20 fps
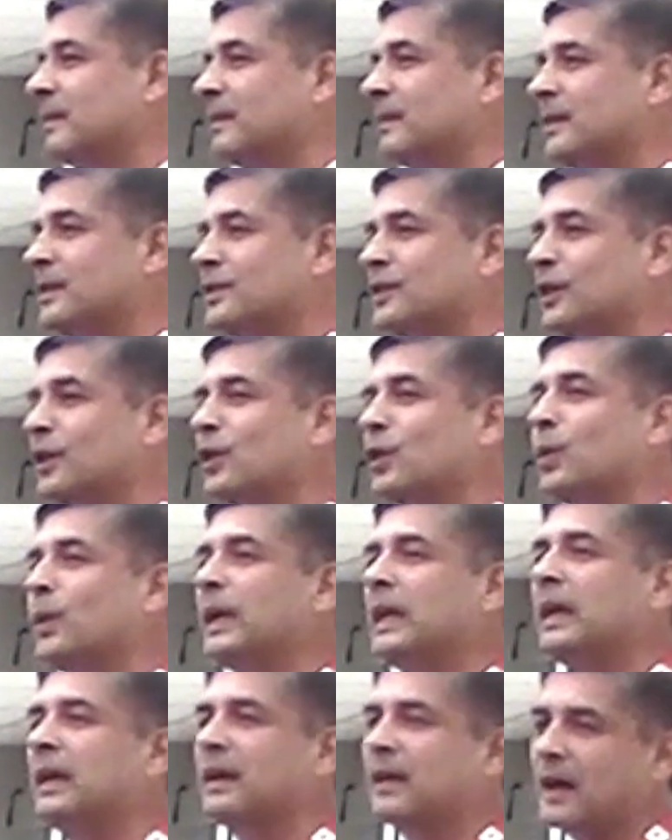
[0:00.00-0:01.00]
It's a
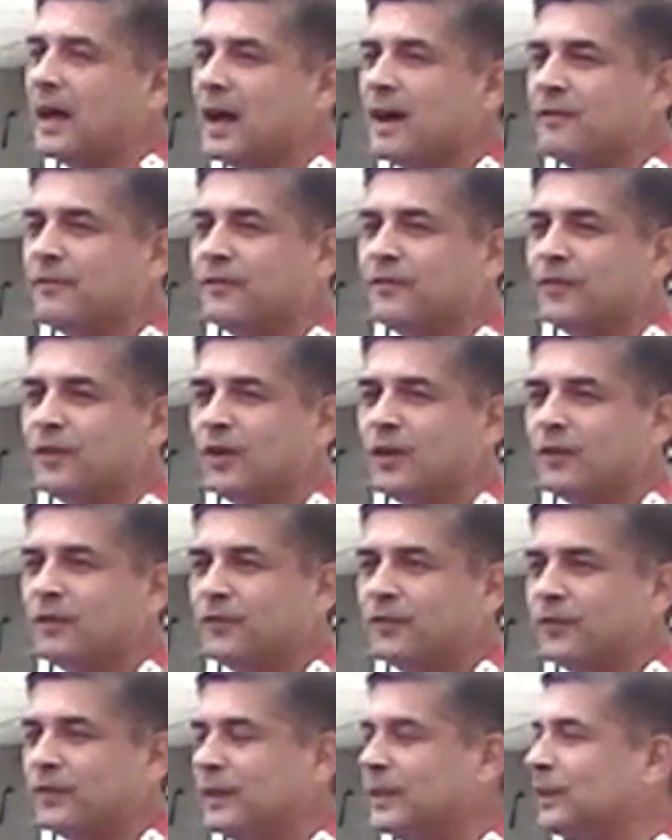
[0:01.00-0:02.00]
growing graph
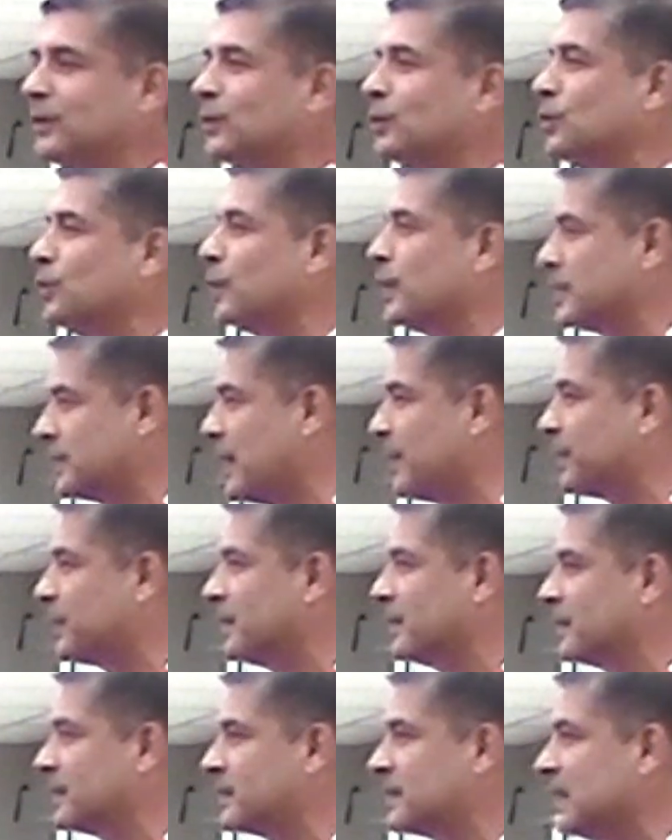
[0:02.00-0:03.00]
of Hindu Yuva
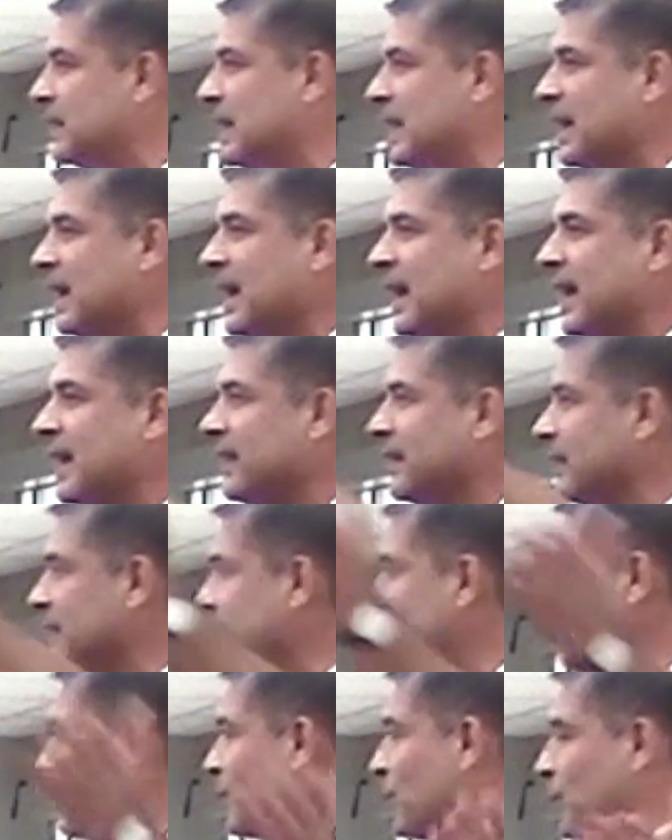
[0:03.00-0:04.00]
chapters, and
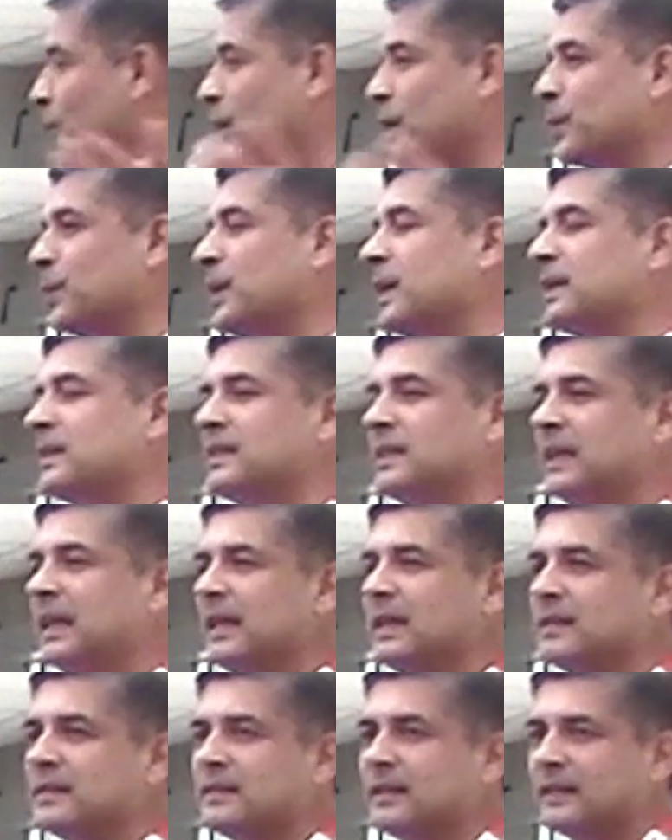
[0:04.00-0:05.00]
what we are
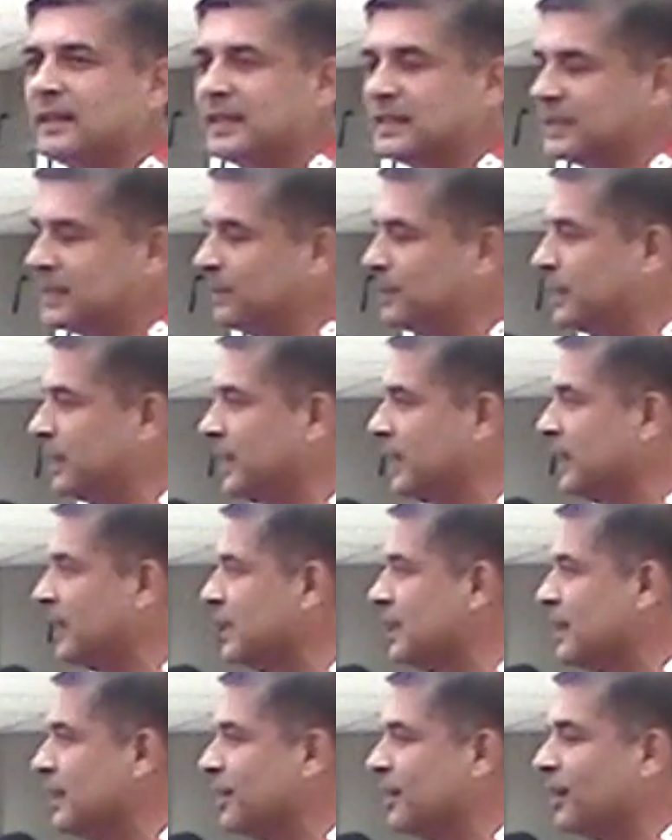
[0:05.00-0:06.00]
seeing is the testimony
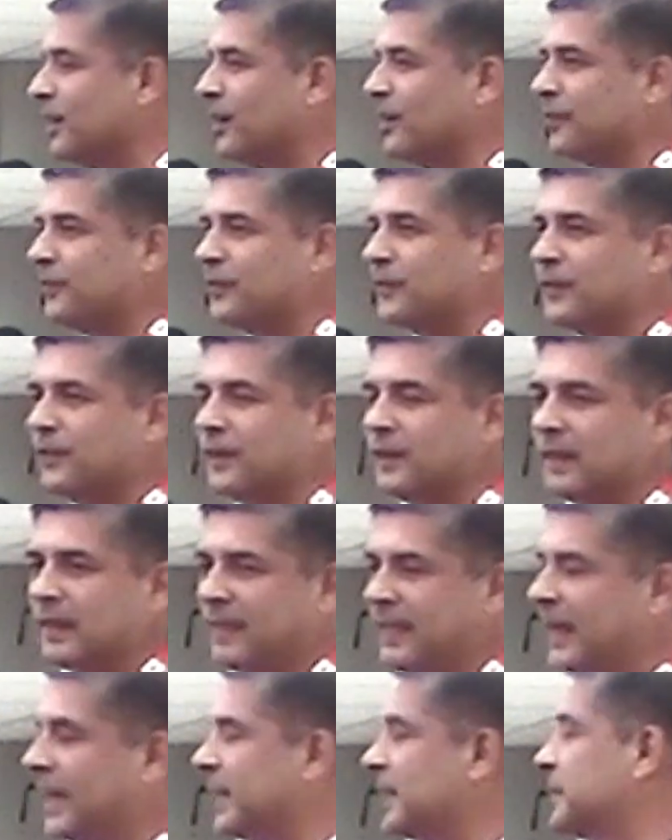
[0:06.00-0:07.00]
of
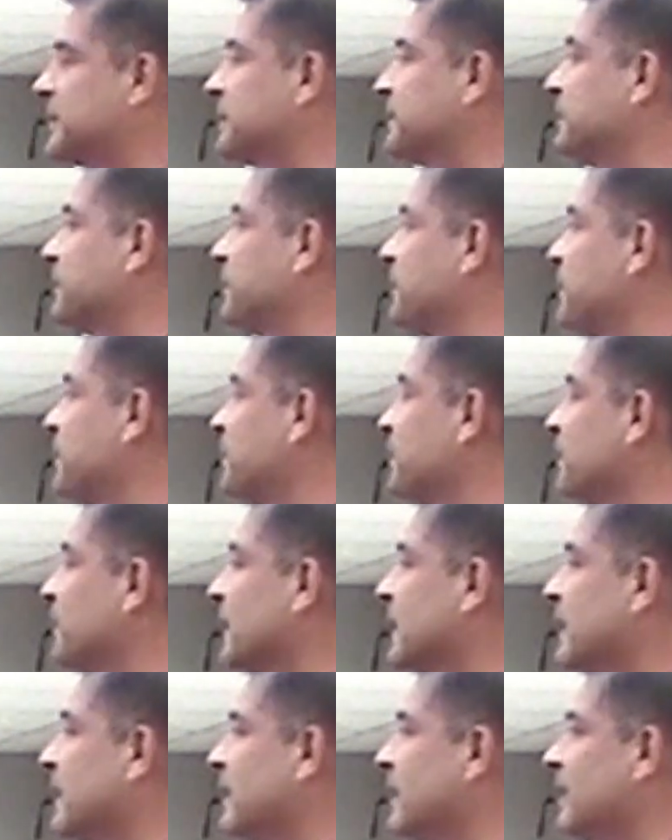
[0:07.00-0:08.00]
that.
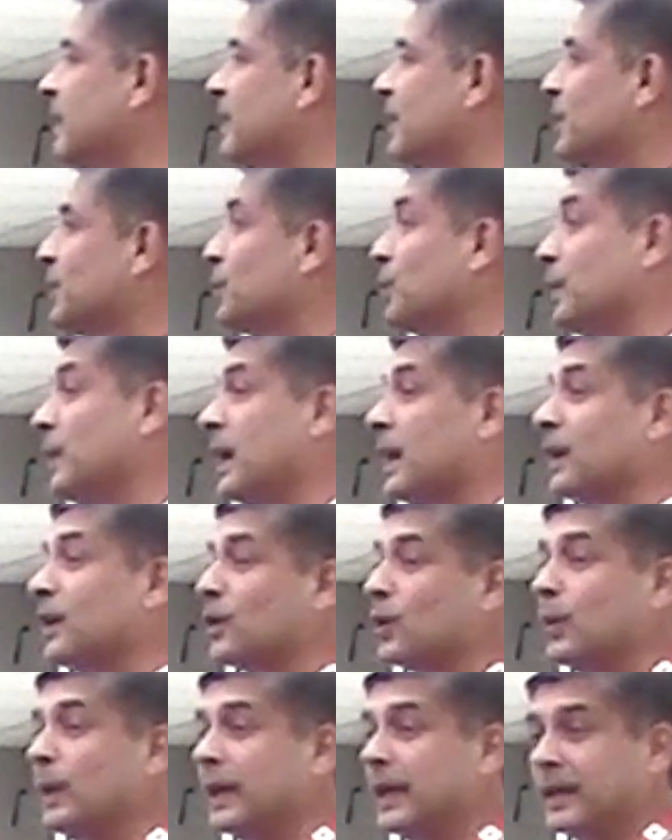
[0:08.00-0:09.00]
So we are
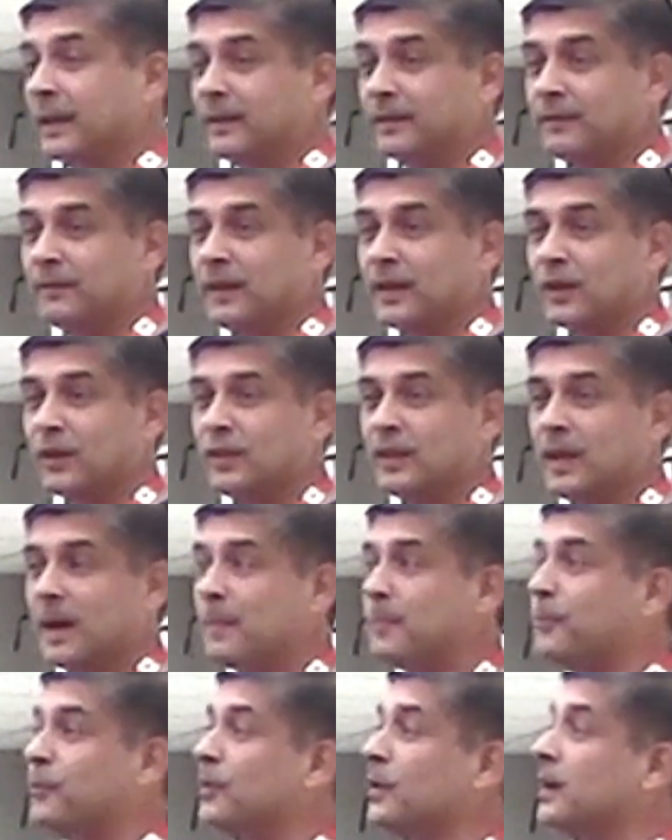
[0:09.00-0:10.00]
growing, we are on the
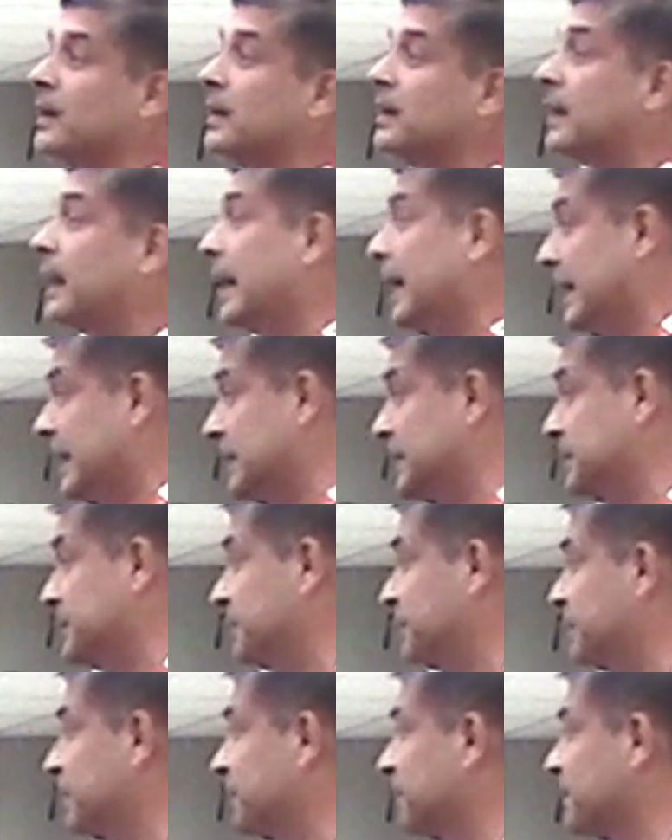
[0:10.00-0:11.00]
upward trend,
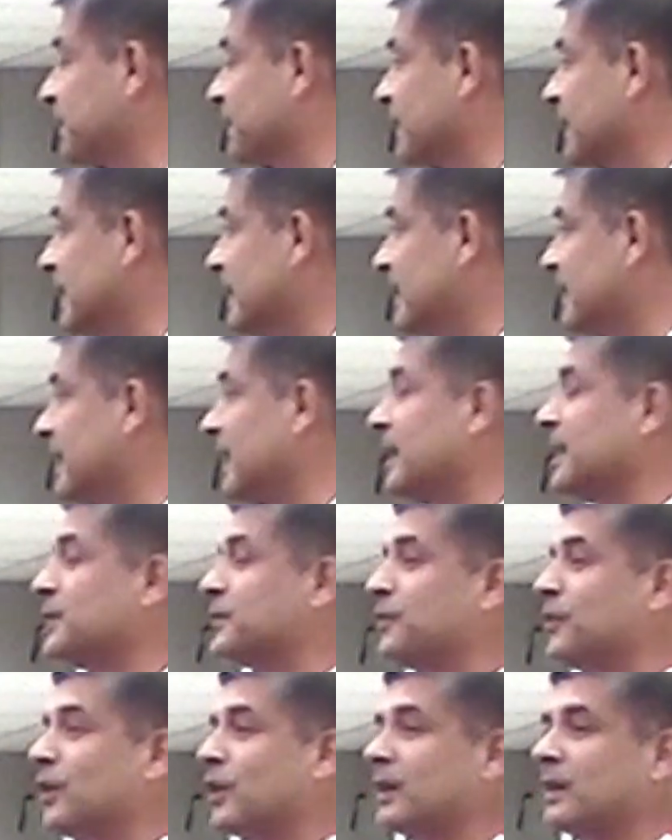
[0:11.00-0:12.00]
that is
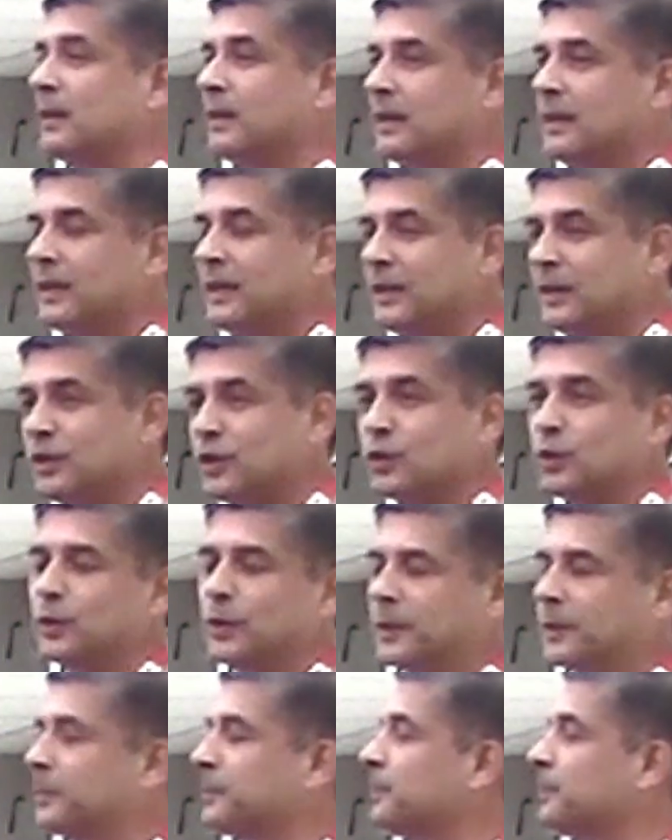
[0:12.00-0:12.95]
for sure.